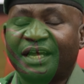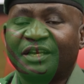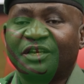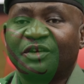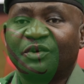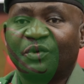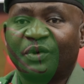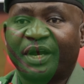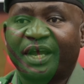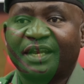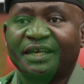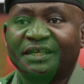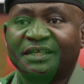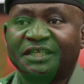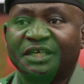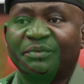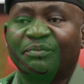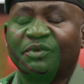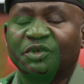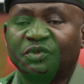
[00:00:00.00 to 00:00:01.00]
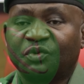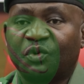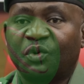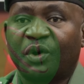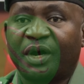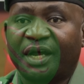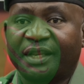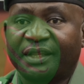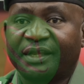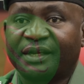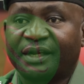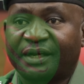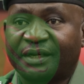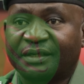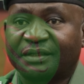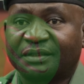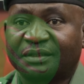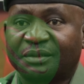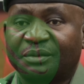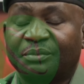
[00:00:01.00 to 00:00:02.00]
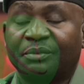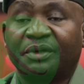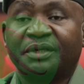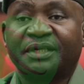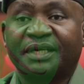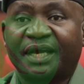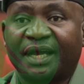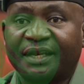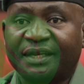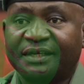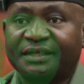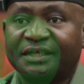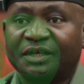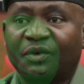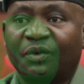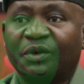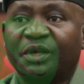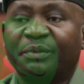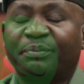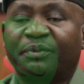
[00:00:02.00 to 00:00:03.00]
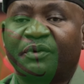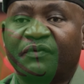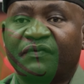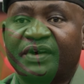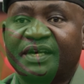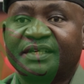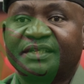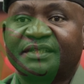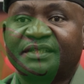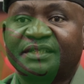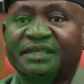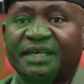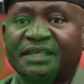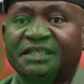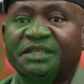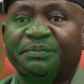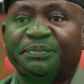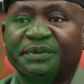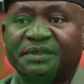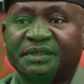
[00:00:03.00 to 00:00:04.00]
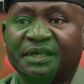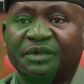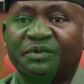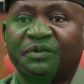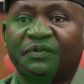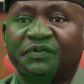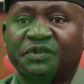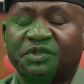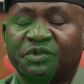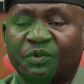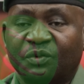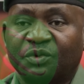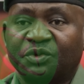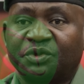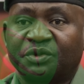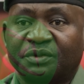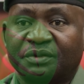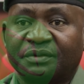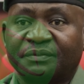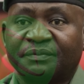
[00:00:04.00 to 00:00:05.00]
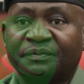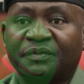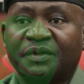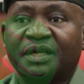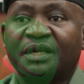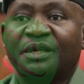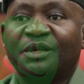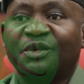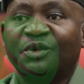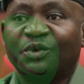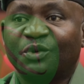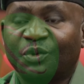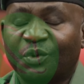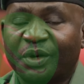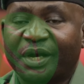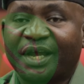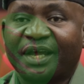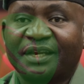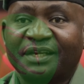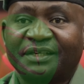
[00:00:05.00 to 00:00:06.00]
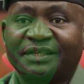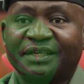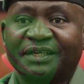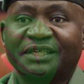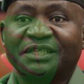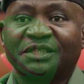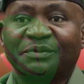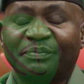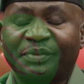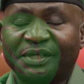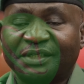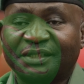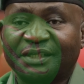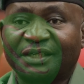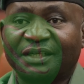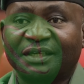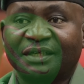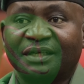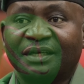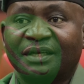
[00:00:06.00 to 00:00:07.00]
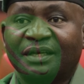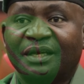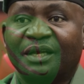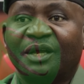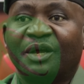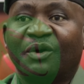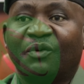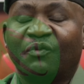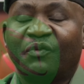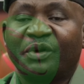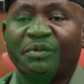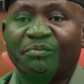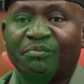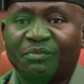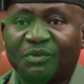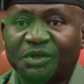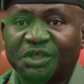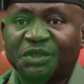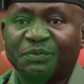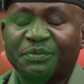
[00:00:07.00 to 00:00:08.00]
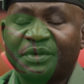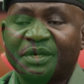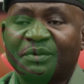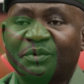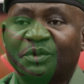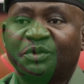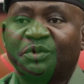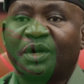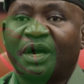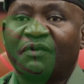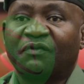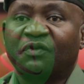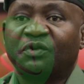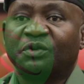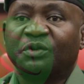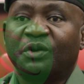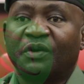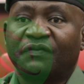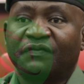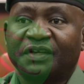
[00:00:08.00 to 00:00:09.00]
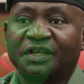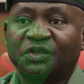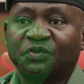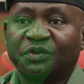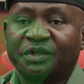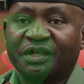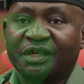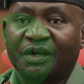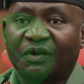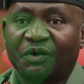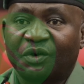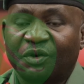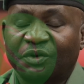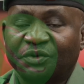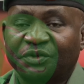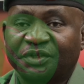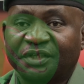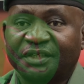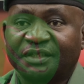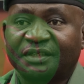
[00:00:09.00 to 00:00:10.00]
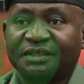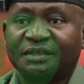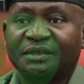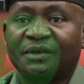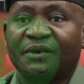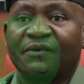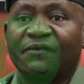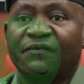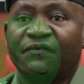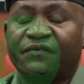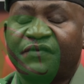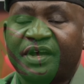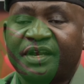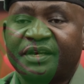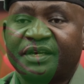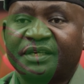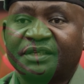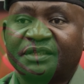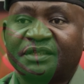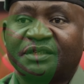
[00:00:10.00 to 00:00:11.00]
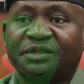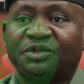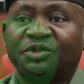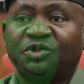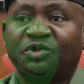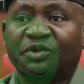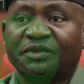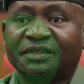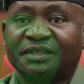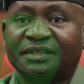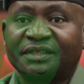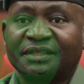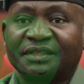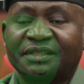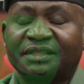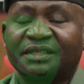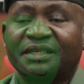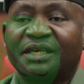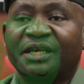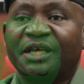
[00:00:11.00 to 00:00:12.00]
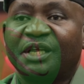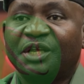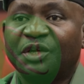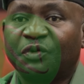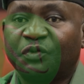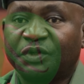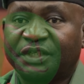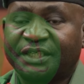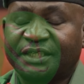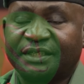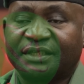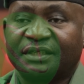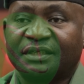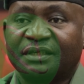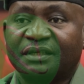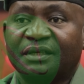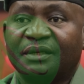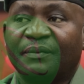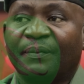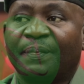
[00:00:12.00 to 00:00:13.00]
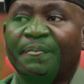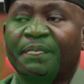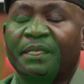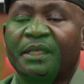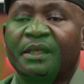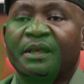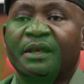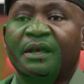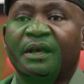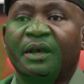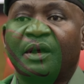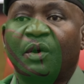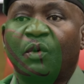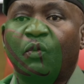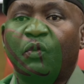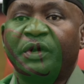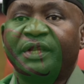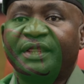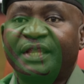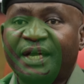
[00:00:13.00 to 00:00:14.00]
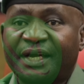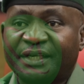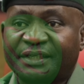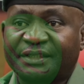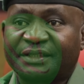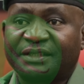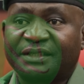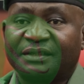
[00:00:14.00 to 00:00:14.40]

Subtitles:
and the non-kinetic must go hand in hand, but the kinetic only provides 30% of the solution. The non-kinetic is basic. We must be able to have good governance within our countries, fairness, justice, equity. With that,